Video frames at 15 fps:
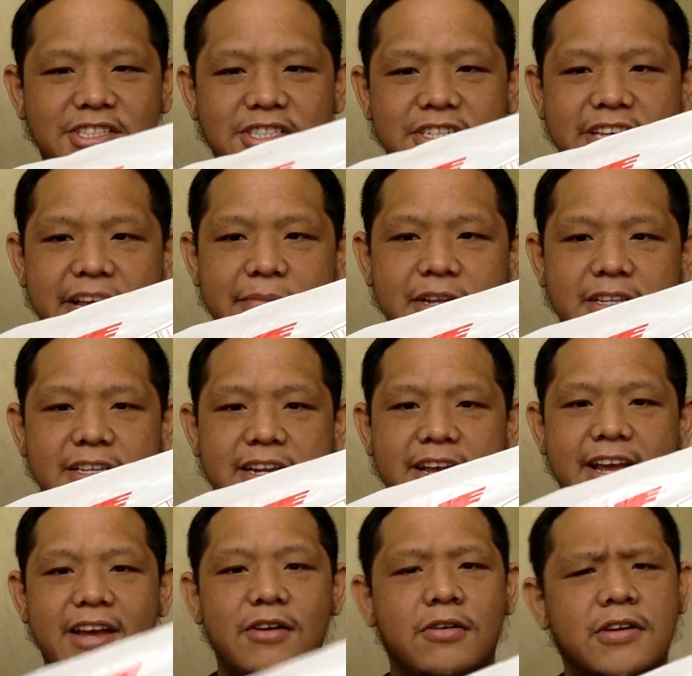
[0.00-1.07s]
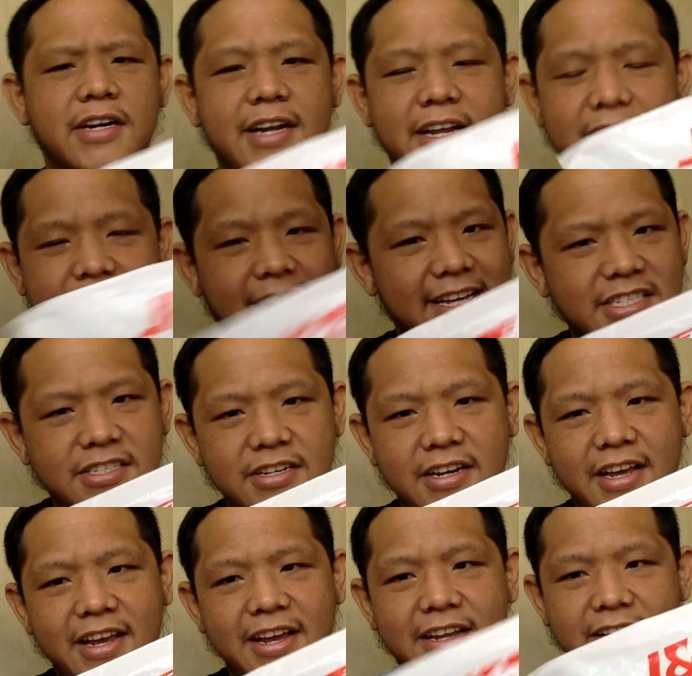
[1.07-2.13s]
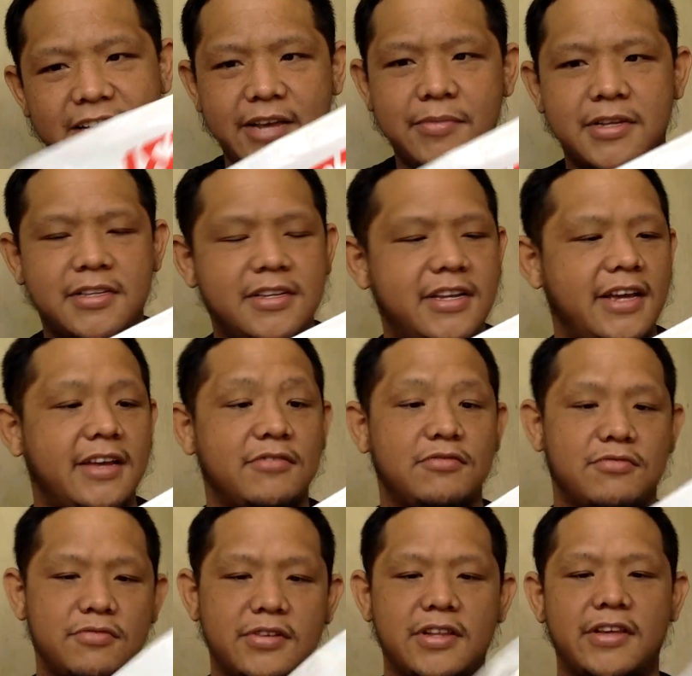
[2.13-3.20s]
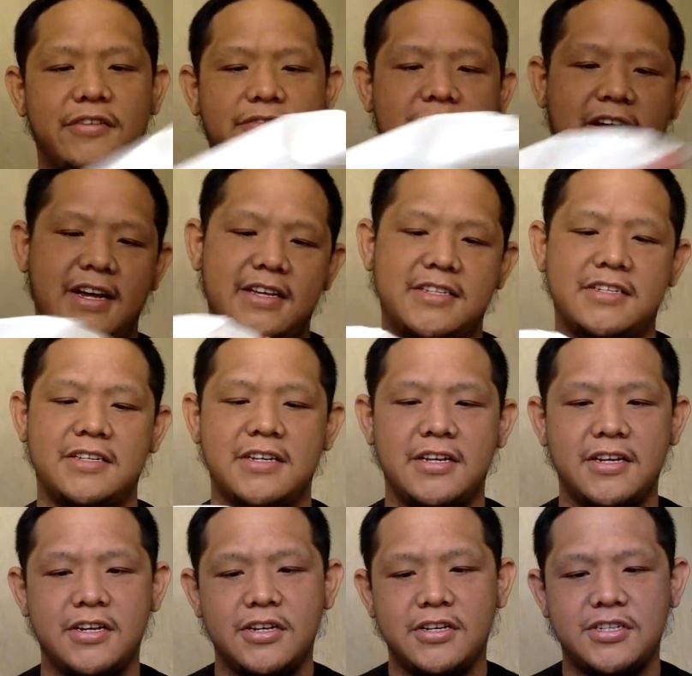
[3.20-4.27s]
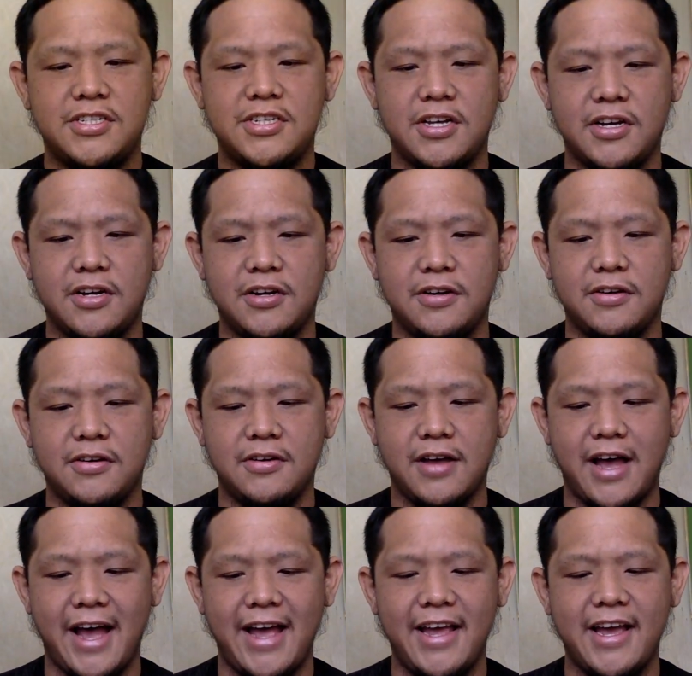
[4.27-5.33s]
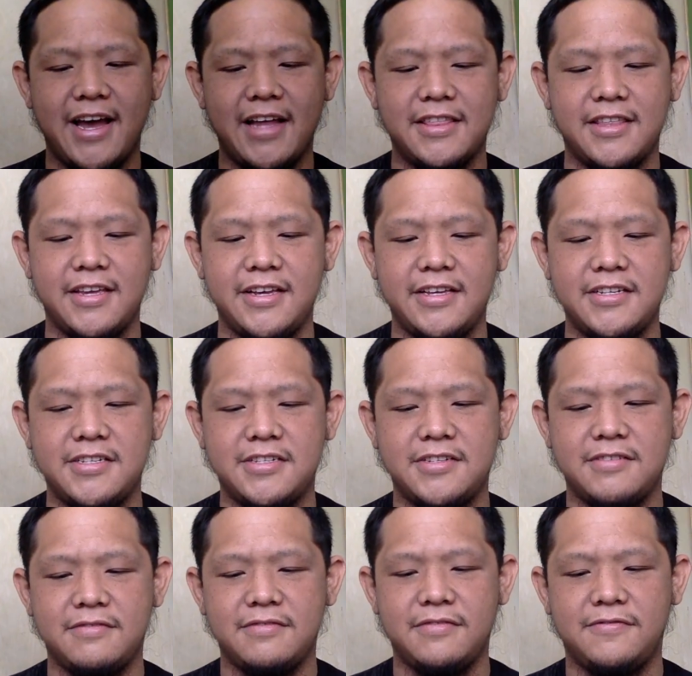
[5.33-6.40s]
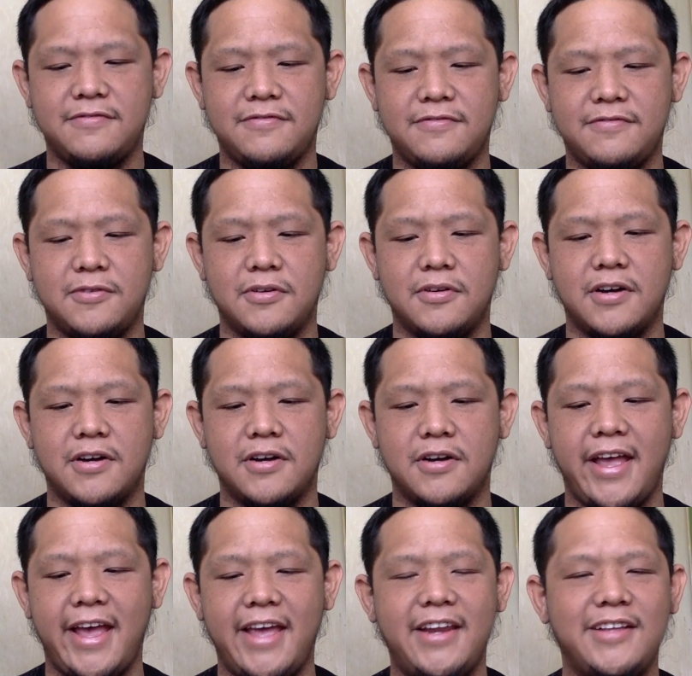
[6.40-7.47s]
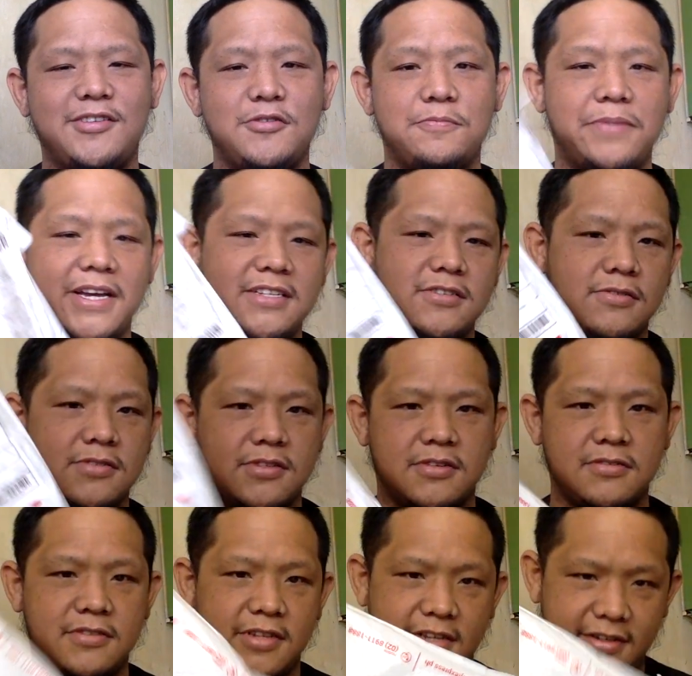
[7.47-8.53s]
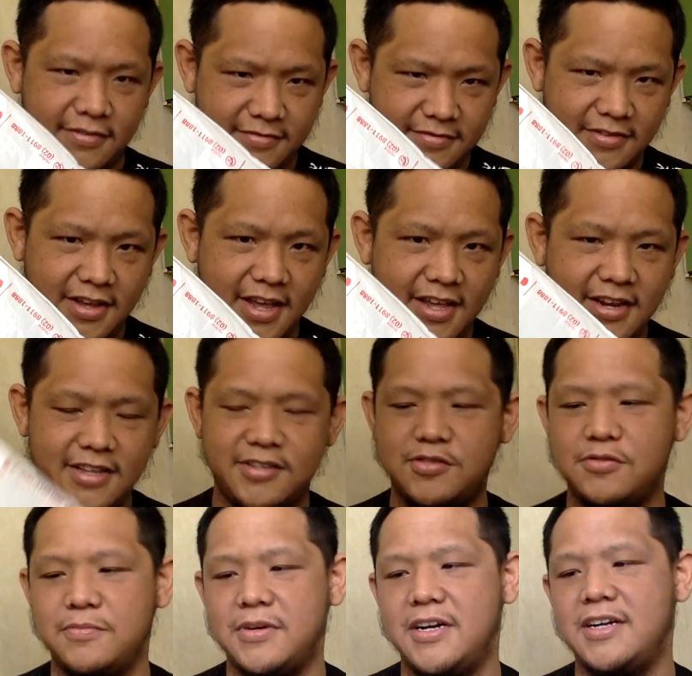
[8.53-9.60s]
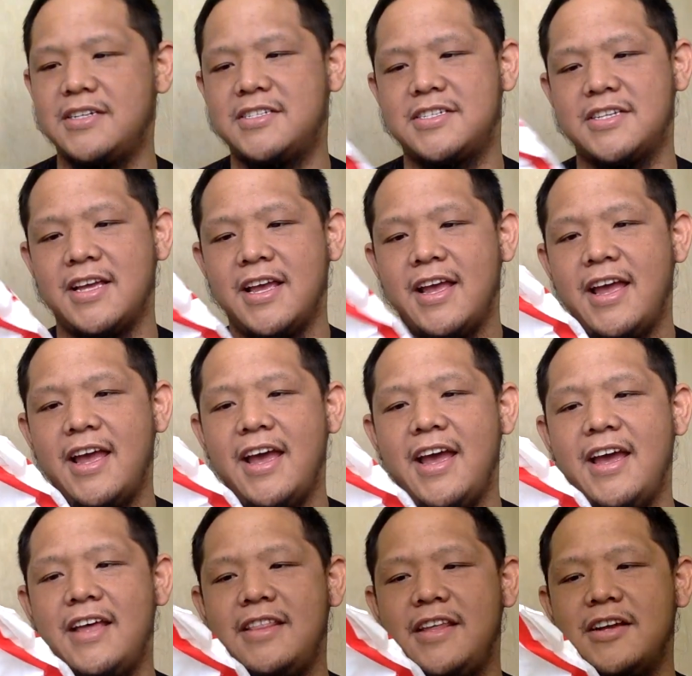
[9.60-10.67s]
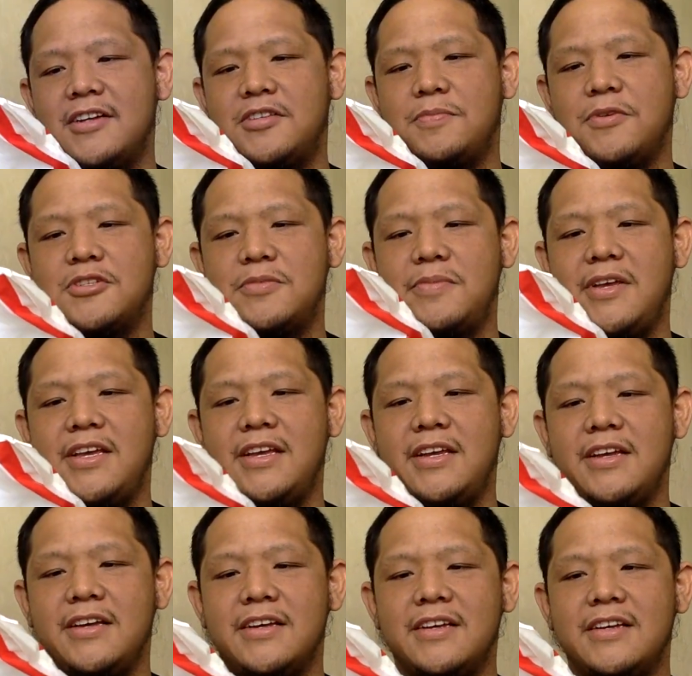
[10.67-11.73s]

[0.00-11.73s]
Just came in today, ordered it yesterday and came in today really fast. So I got these for 82 pesos only, 82 bucks, and they're supposed to be